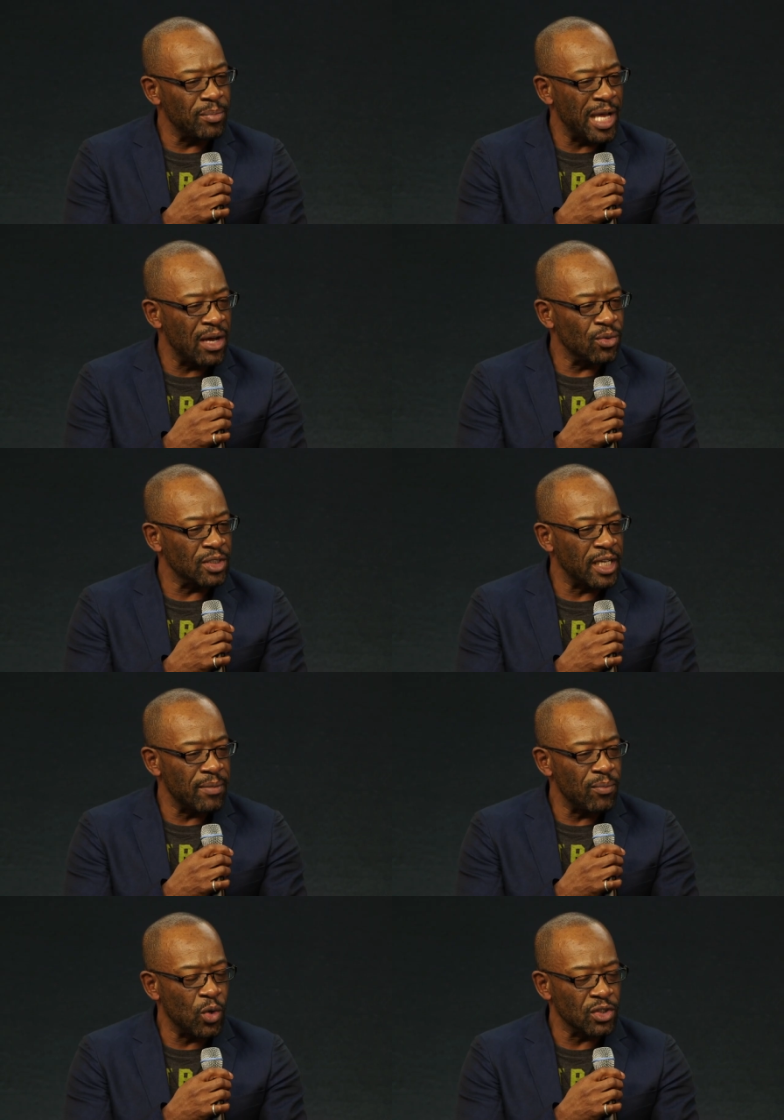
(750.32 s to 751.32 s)
about
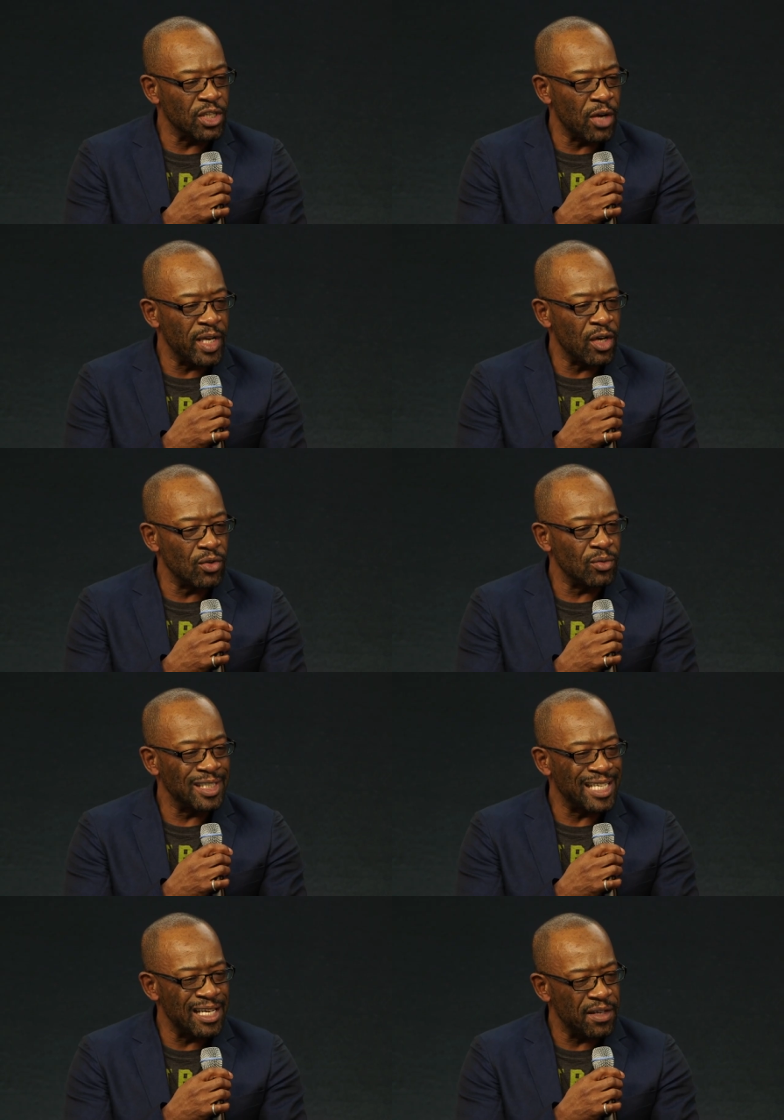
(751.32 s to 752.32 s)
um, what's going on,
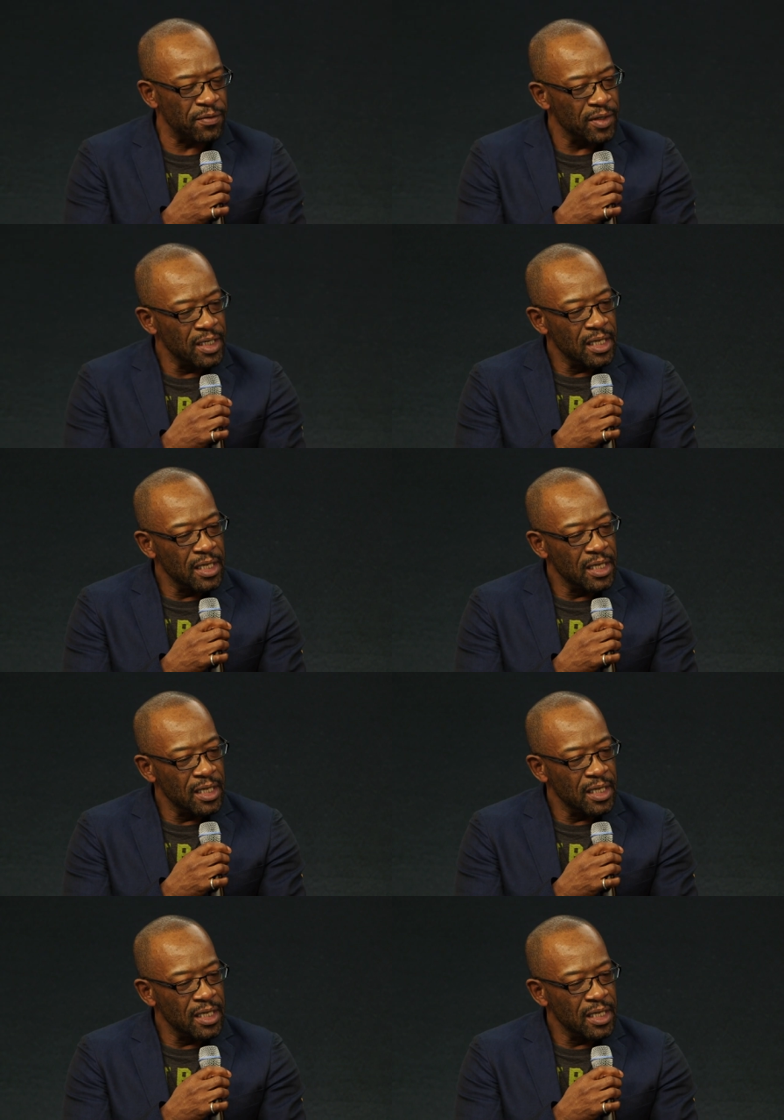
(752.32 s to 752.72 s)
kind of